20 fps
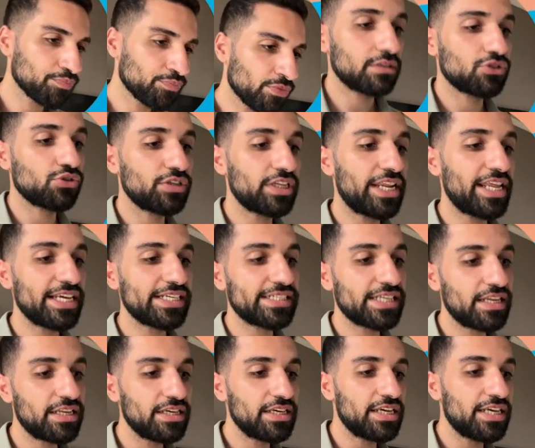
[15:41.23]
So the next
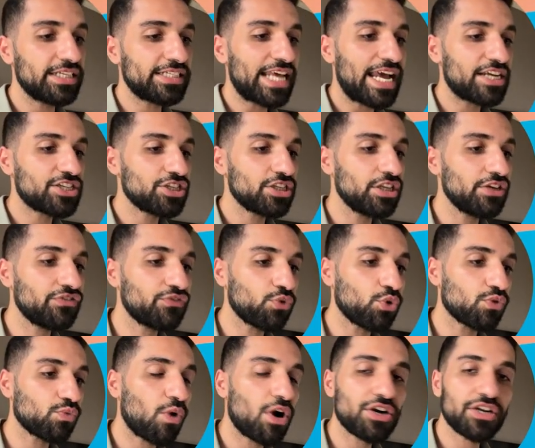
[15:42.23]
setting is actually
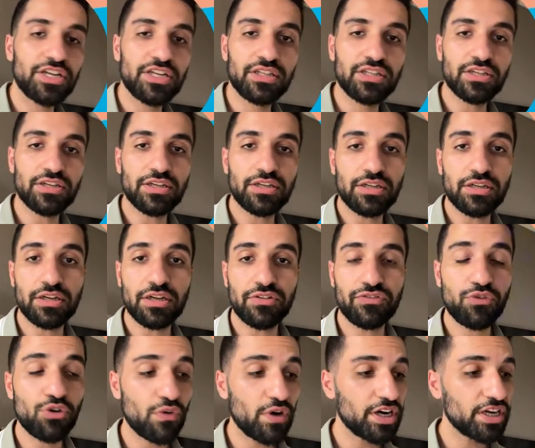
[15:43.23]
forwarding the
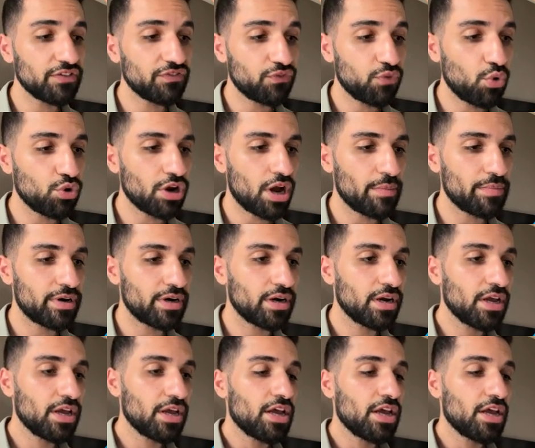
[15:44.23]
forwarding phone number.